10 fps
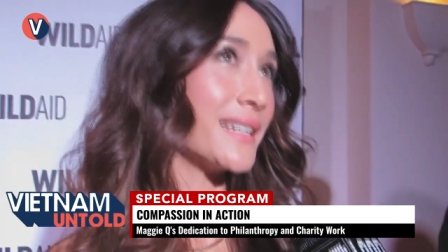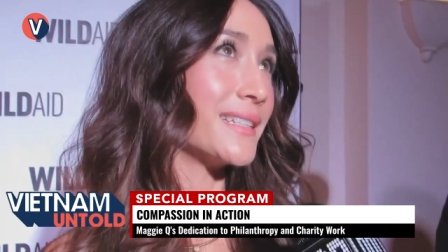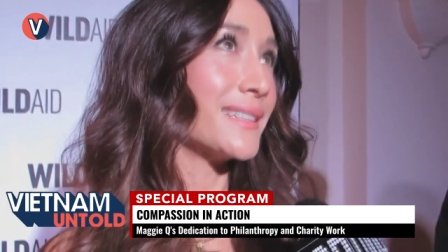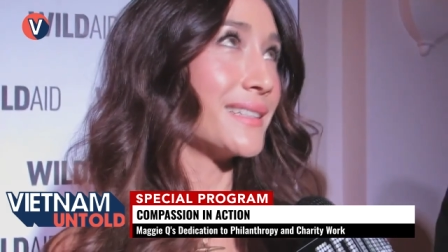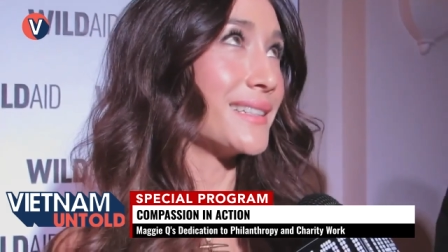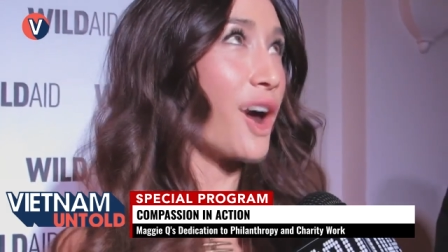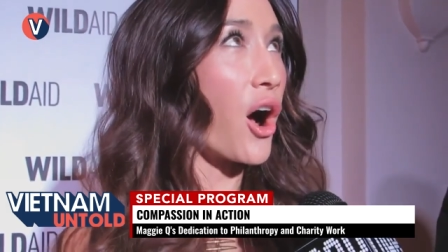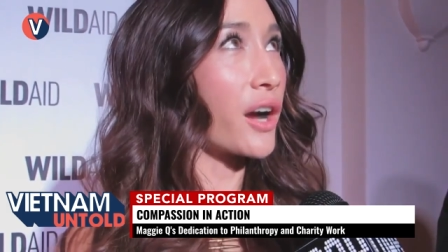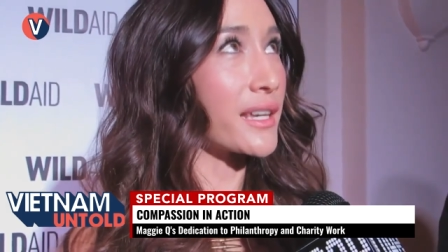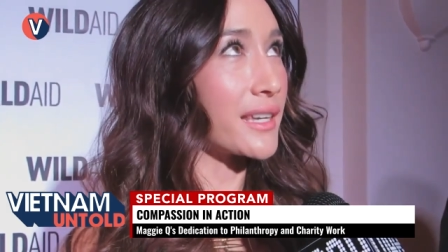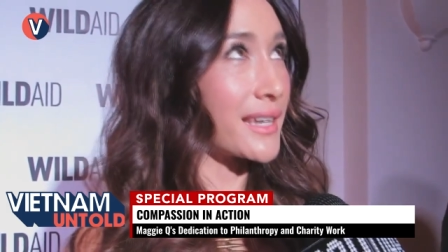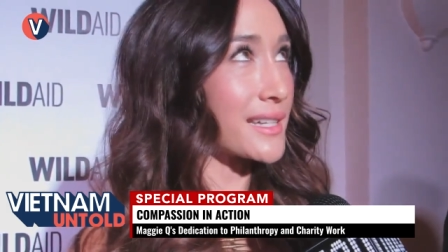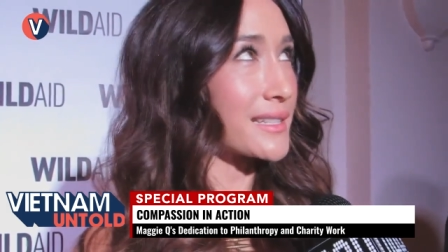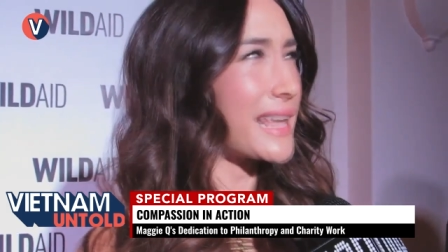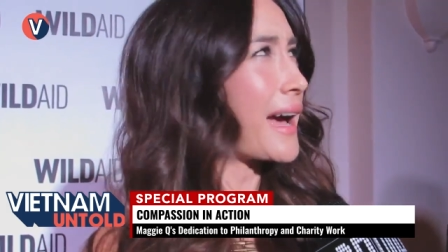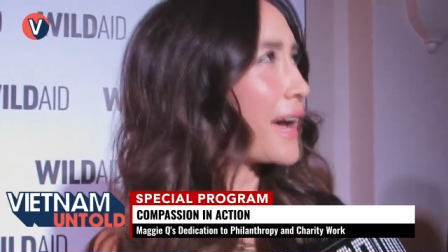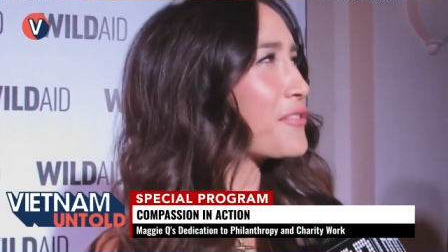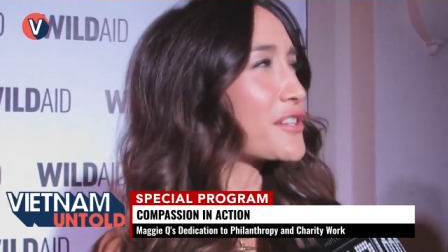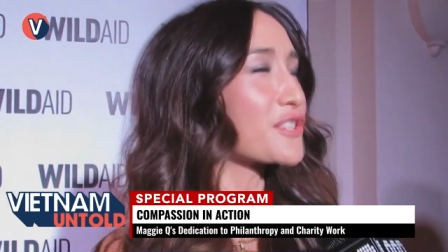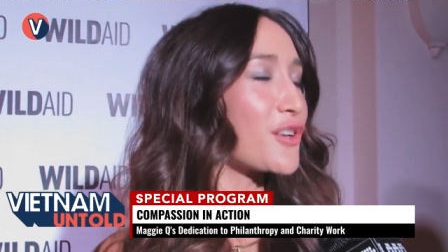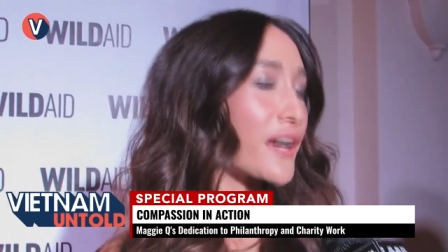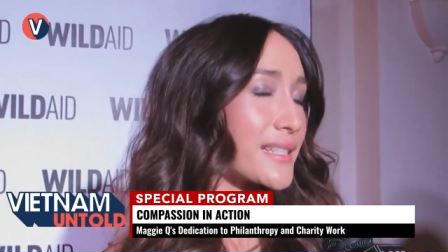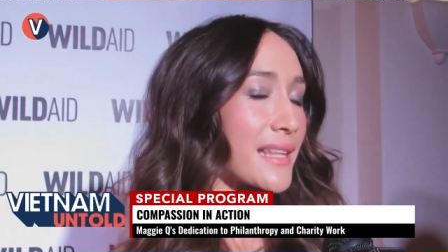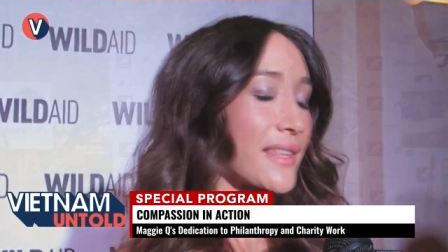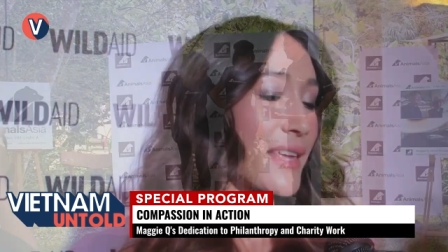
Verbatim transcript: Q actively collaborates with organizations